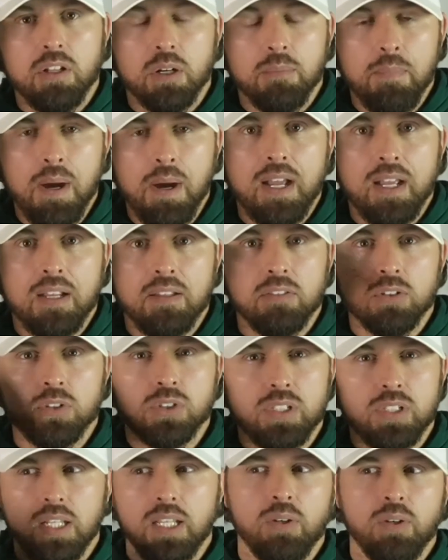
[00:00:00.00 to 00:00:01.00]
their mind, they're
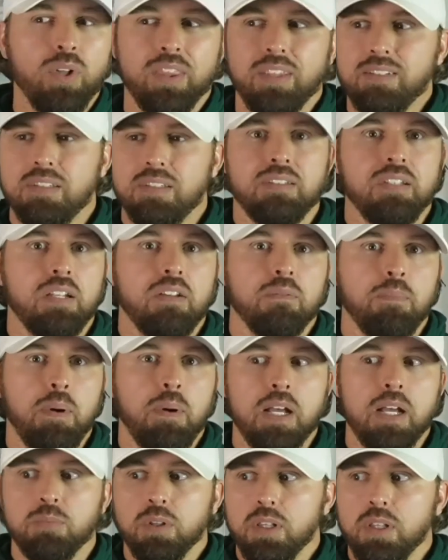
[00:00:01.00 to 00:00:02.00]
saying, well, this isn't even
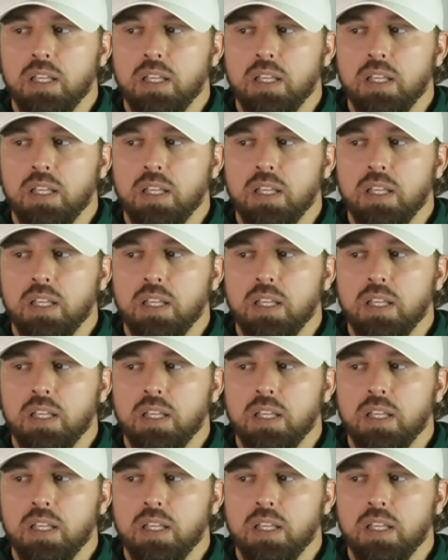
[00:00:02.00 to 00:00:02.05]
possible.